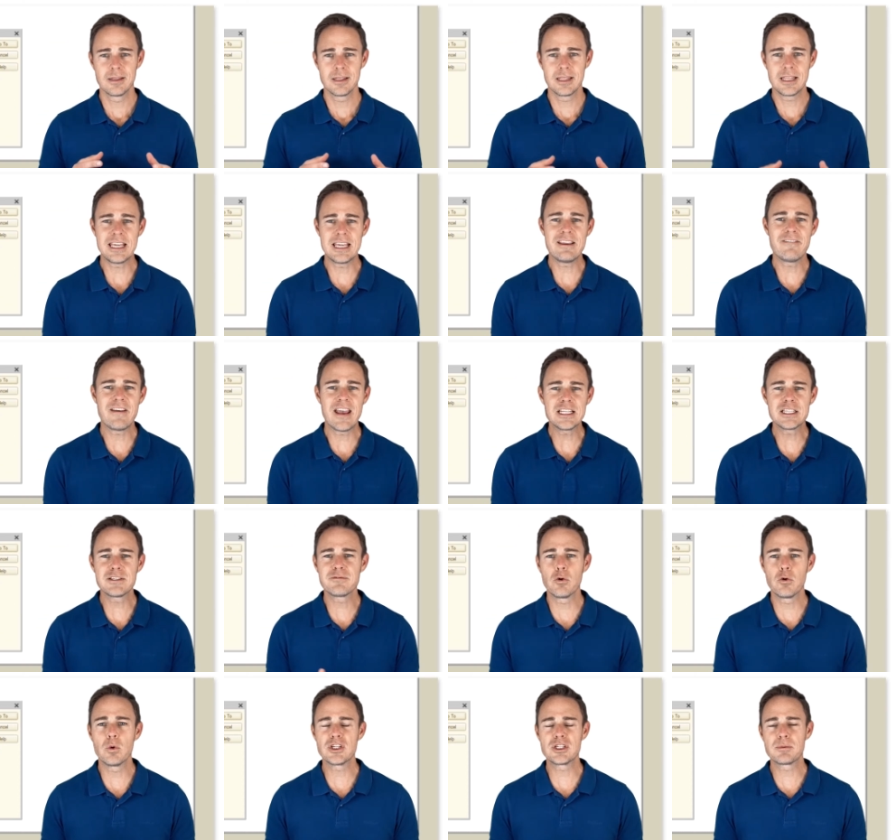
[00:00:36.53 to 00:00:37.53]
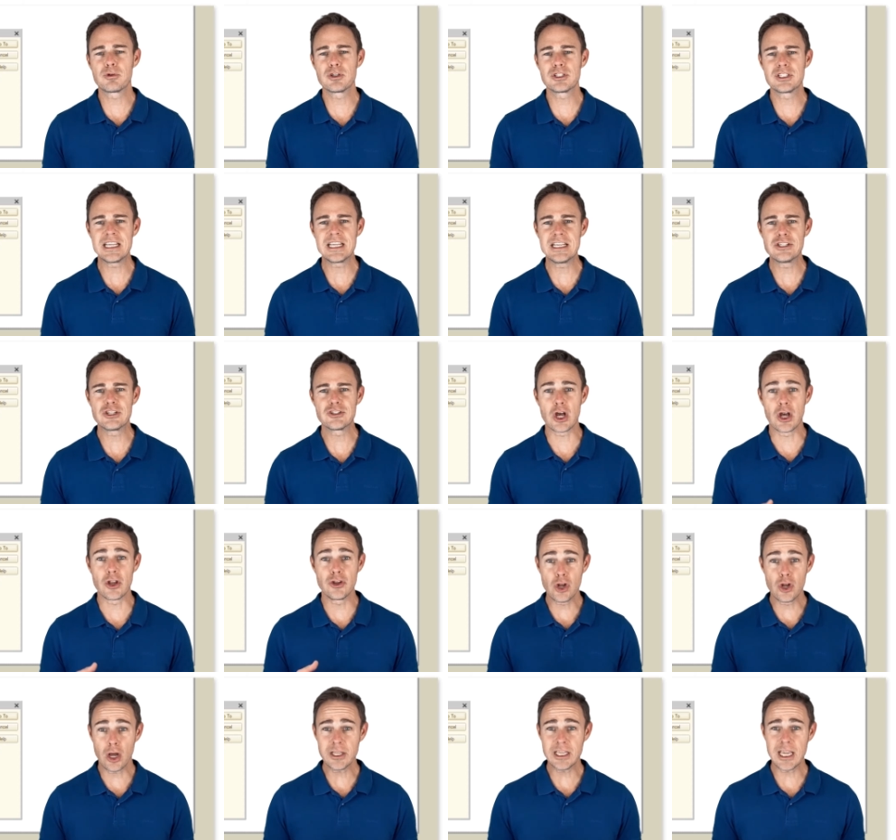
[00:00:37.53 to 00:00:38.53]
The events for which procedures are
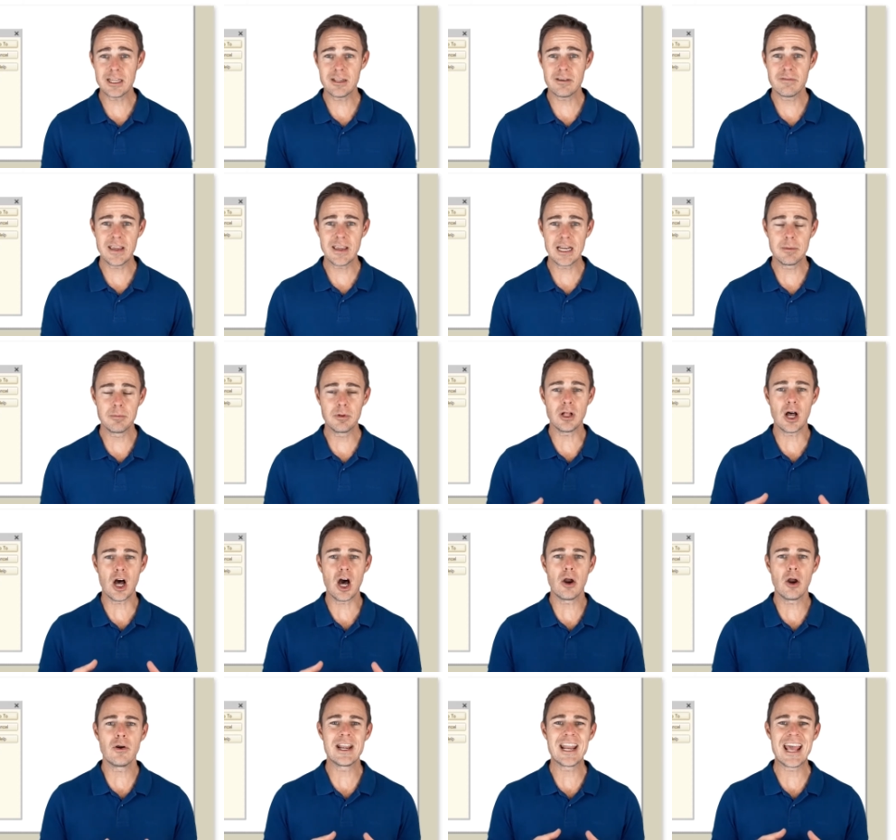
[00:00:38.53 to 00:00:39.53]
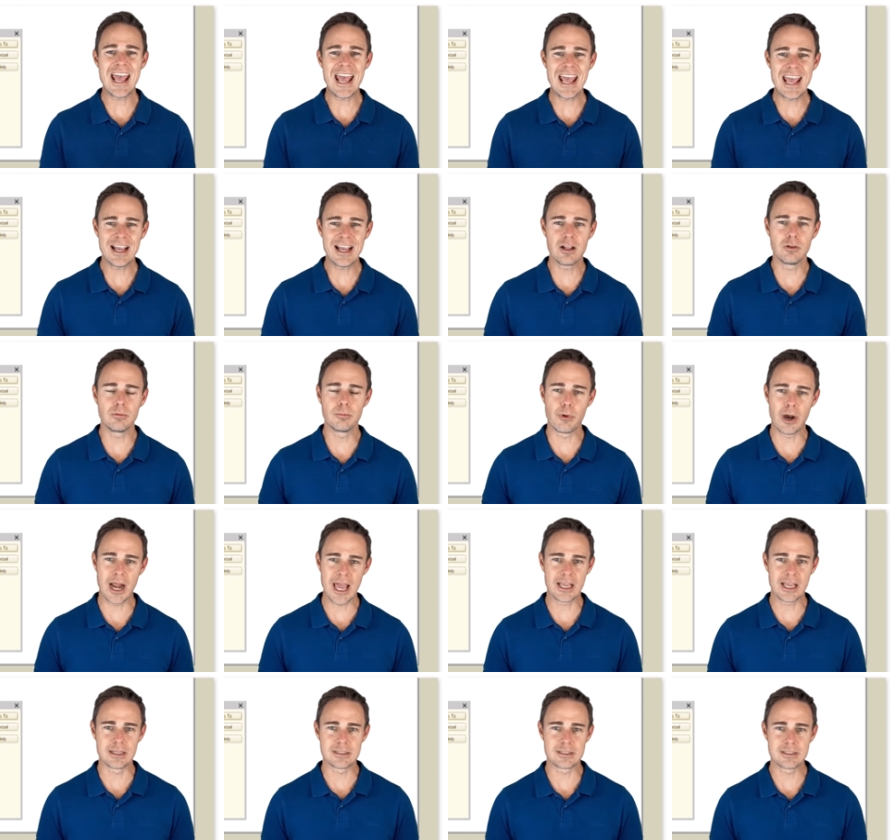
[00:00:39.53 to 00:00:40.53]
not yet available are in angle
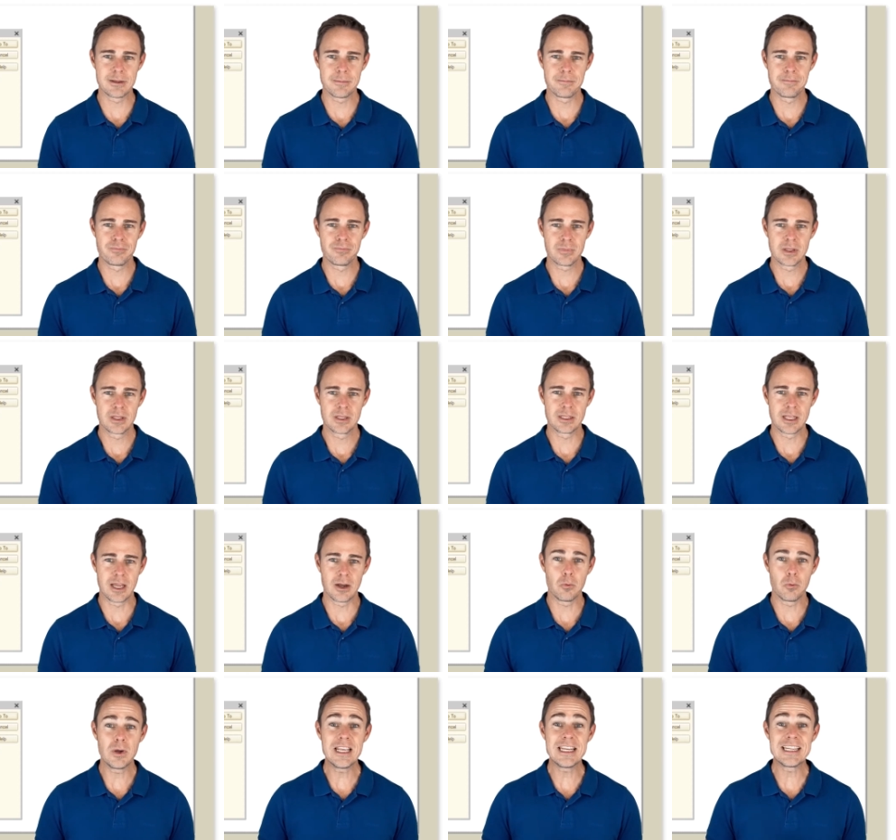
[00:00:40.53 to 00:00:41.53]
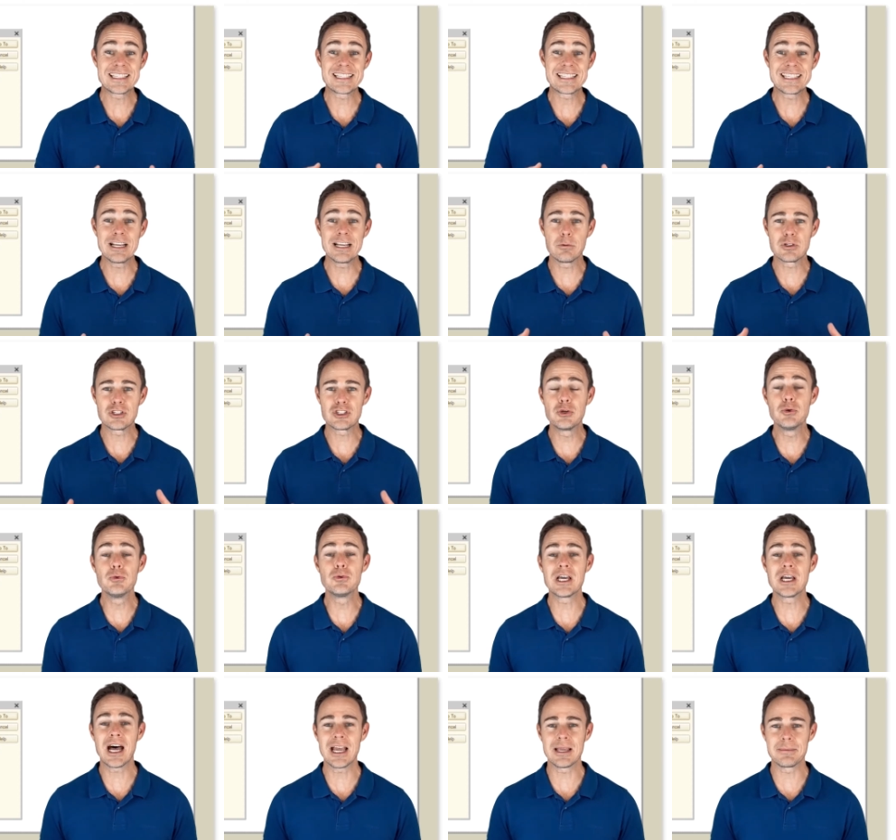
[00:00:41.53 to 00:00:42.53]
brackets. Now, we distinguish two
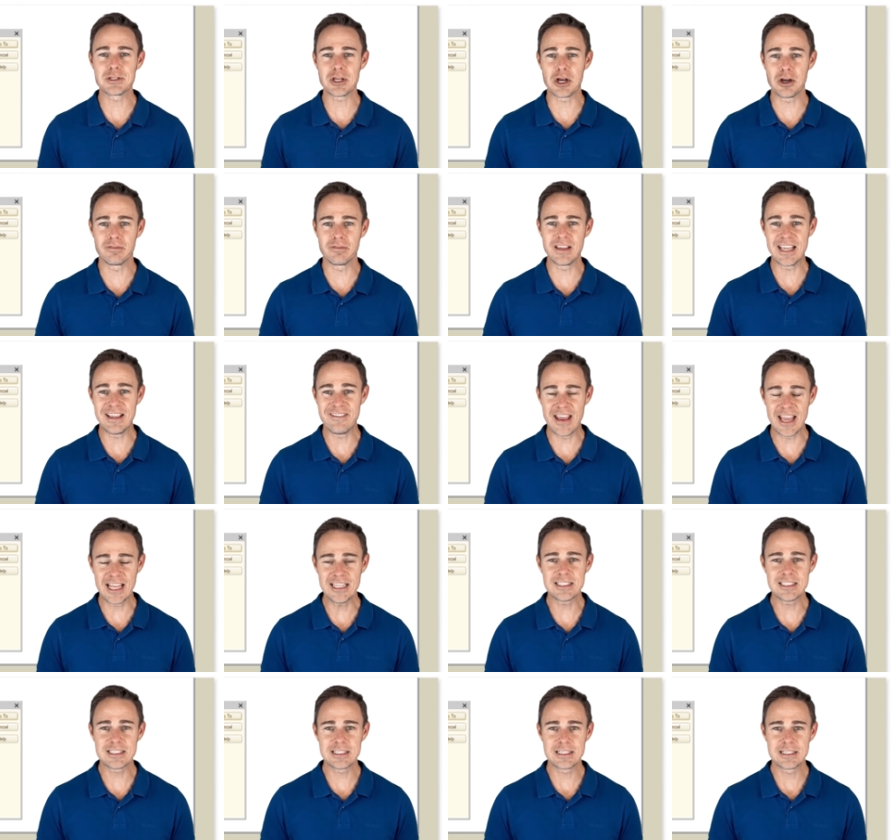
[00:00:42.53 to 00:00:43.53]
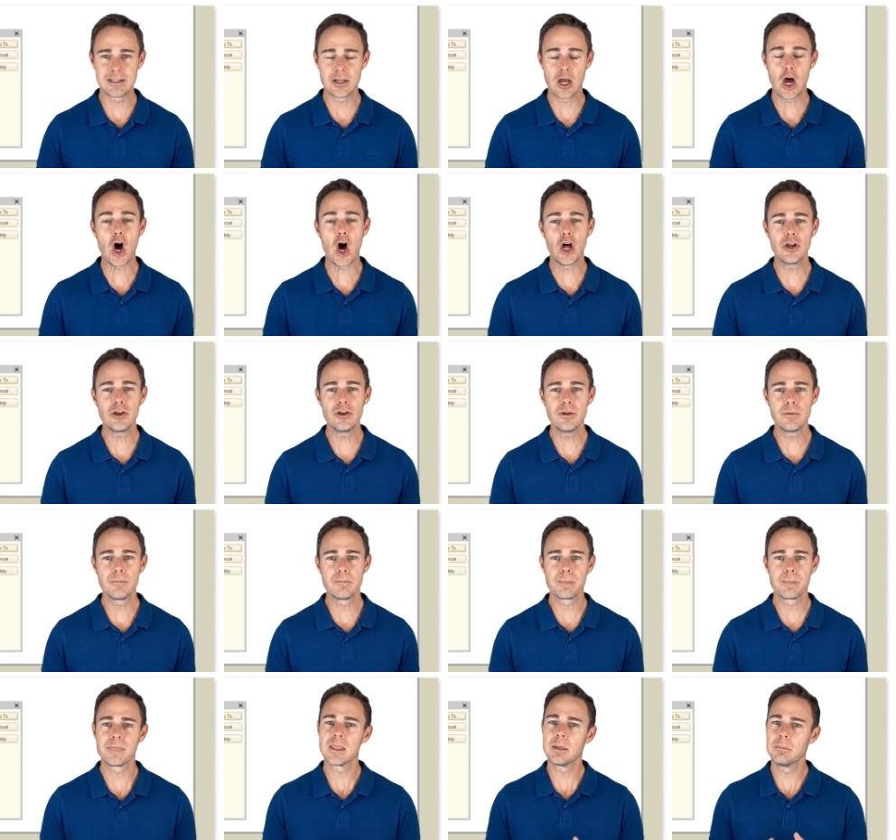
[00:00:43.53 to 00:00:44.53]
types of events, on,
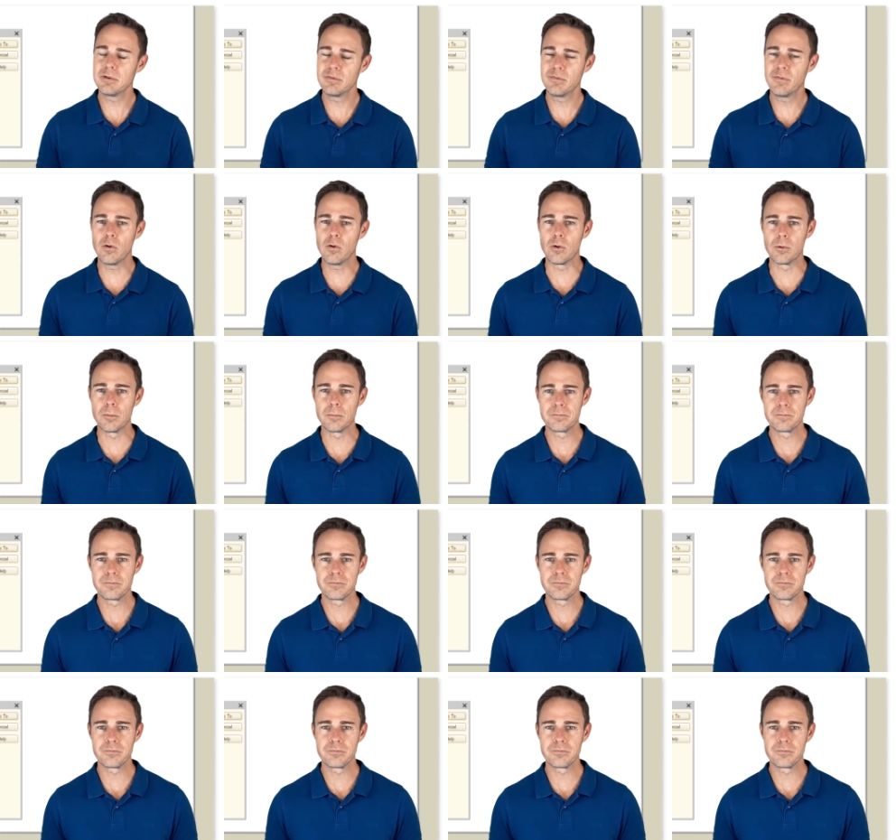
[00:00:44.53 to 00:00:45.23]
before.